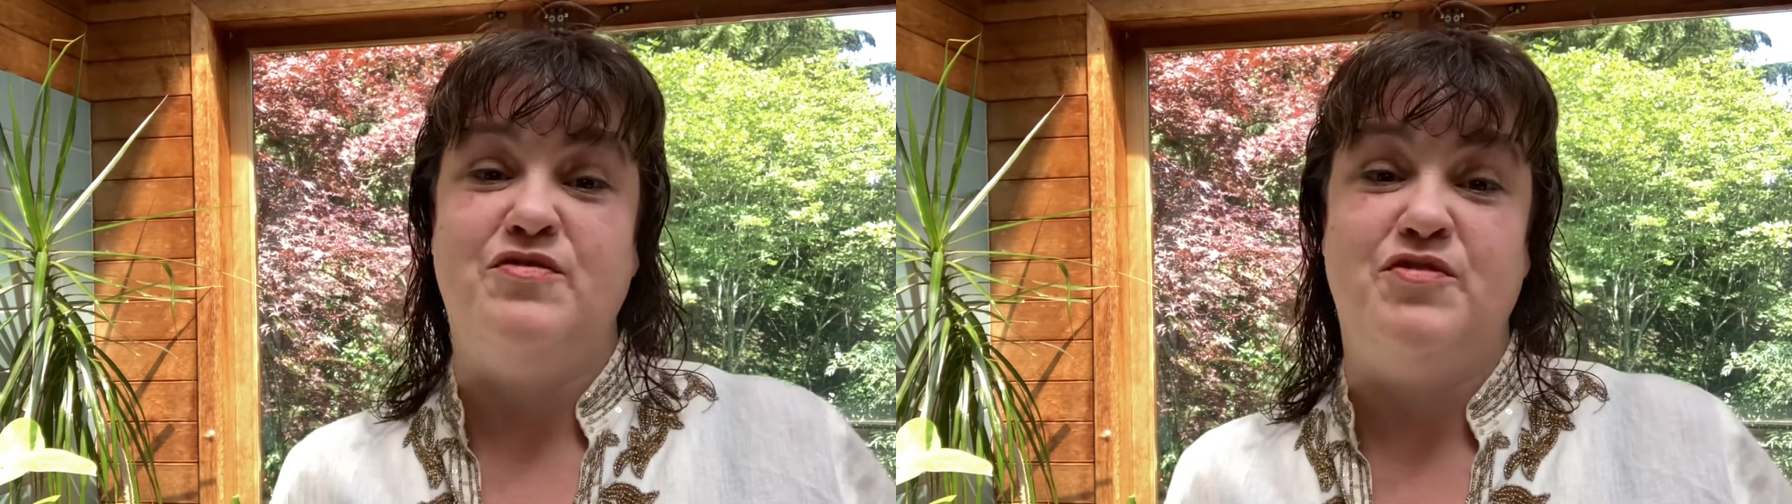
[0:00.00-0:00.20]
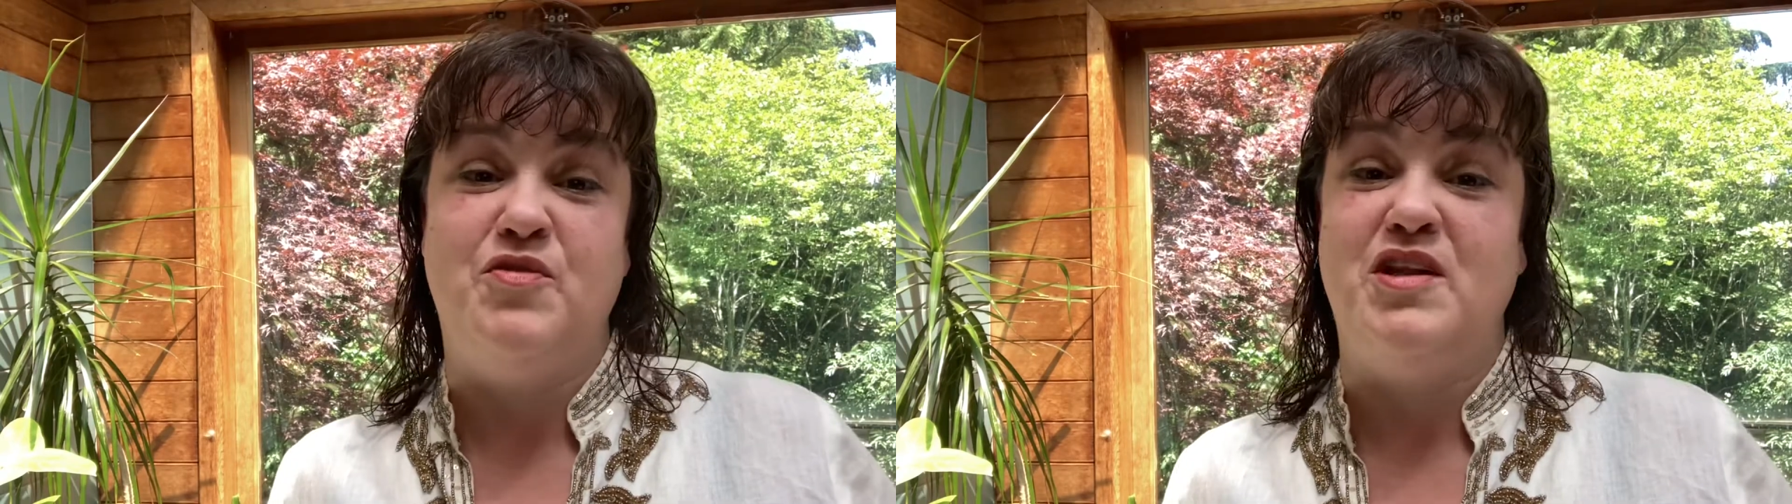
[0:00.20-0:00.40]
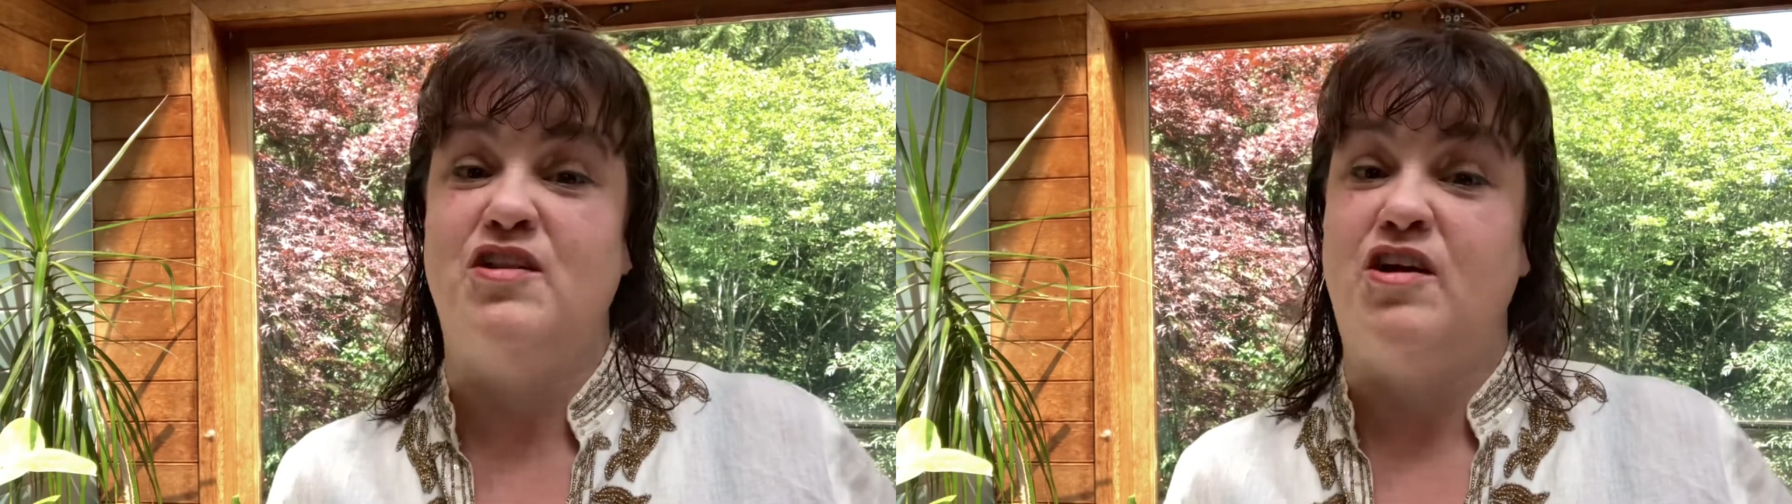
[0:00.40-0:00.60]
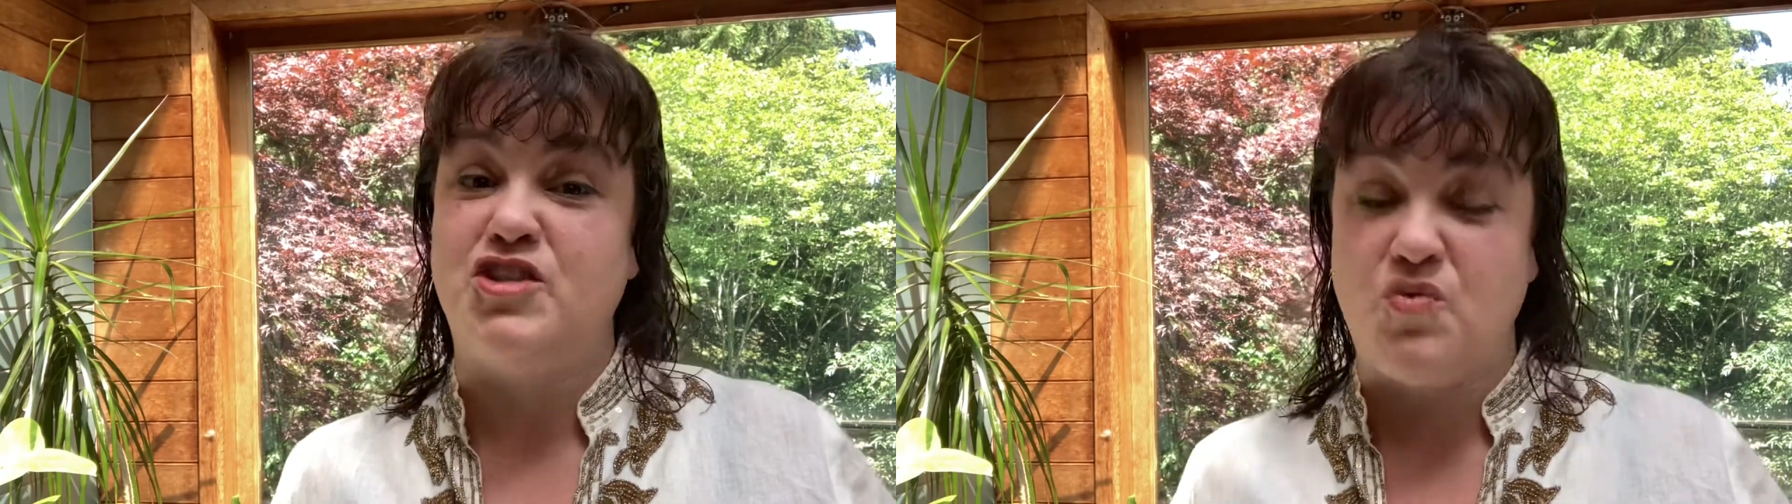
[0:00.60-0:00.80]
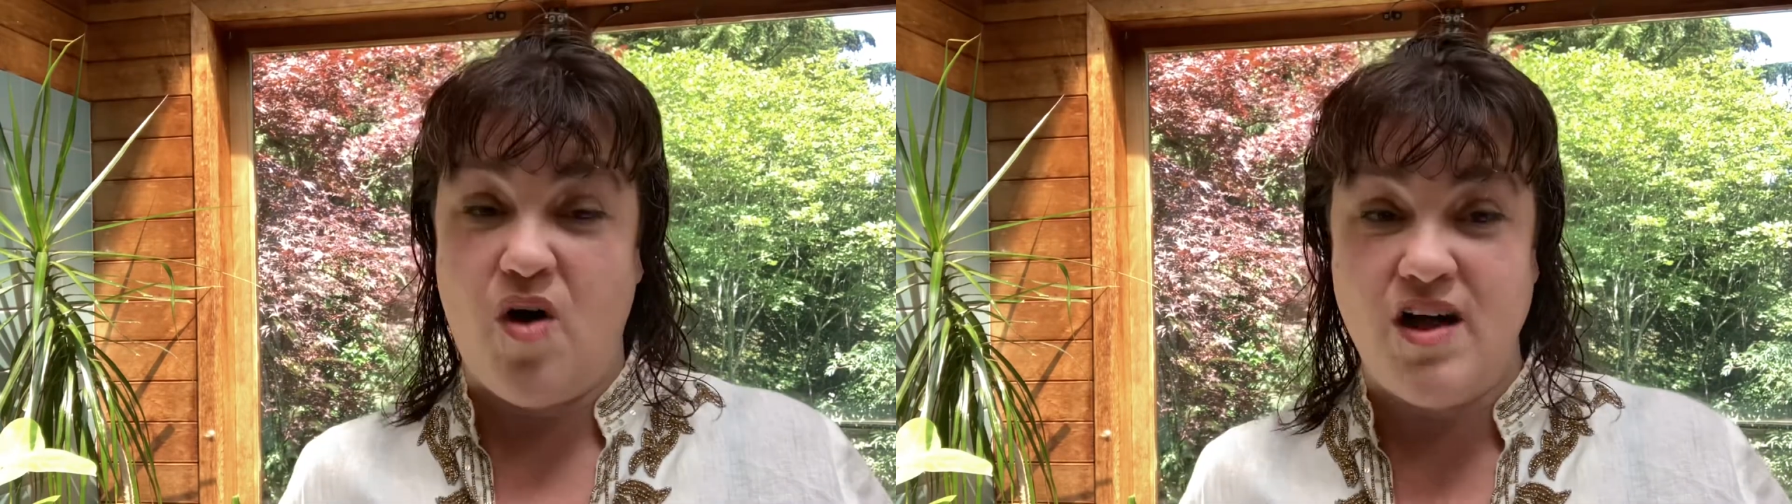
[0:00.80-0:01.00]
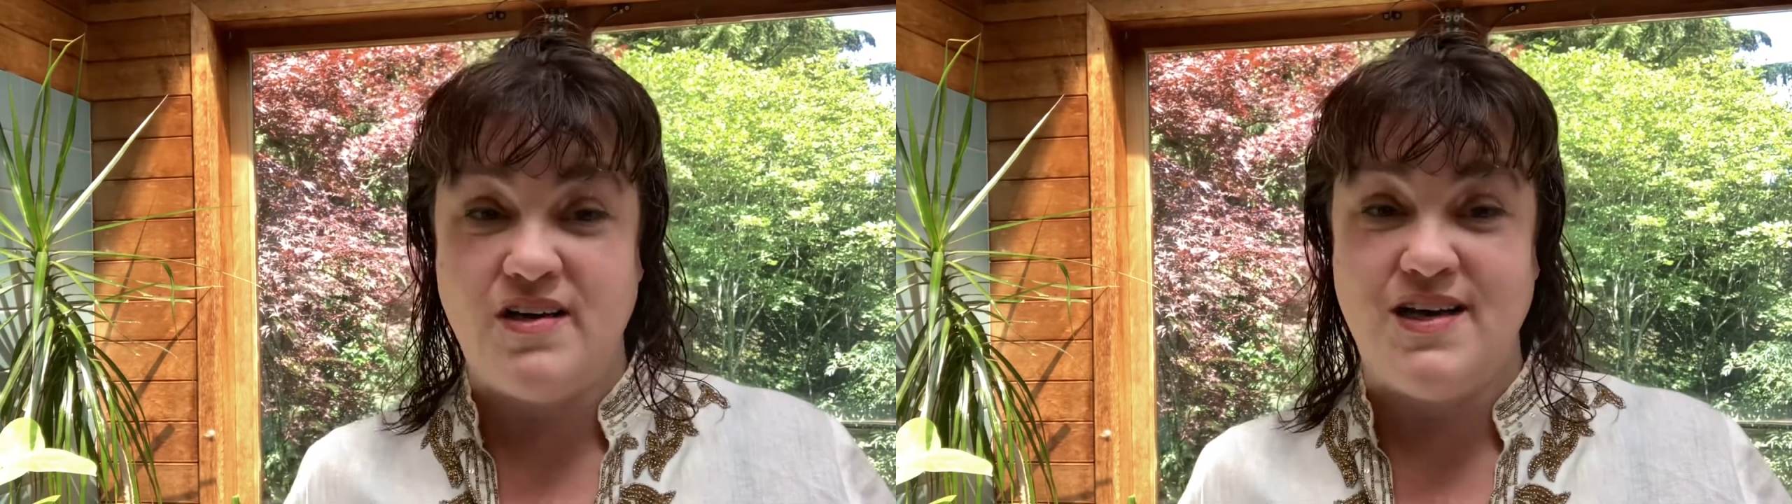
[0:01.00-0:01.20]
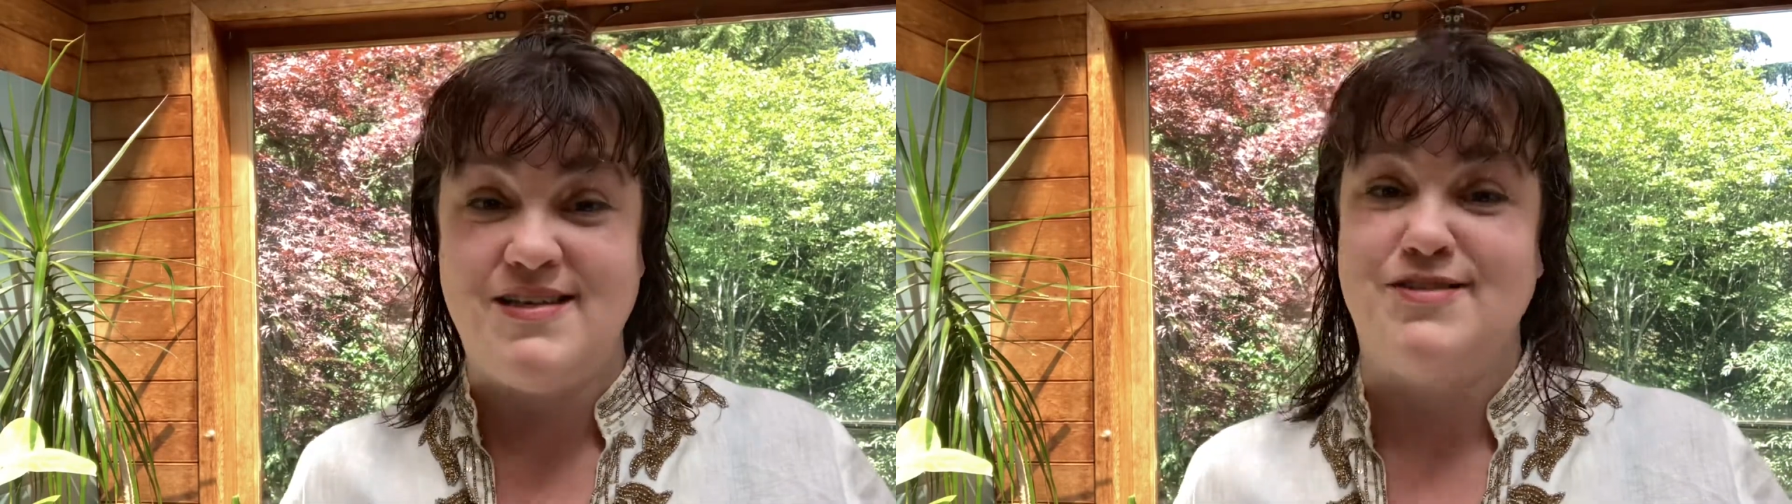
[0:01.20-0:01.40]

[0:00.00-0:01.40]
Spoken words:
food in larger quantities,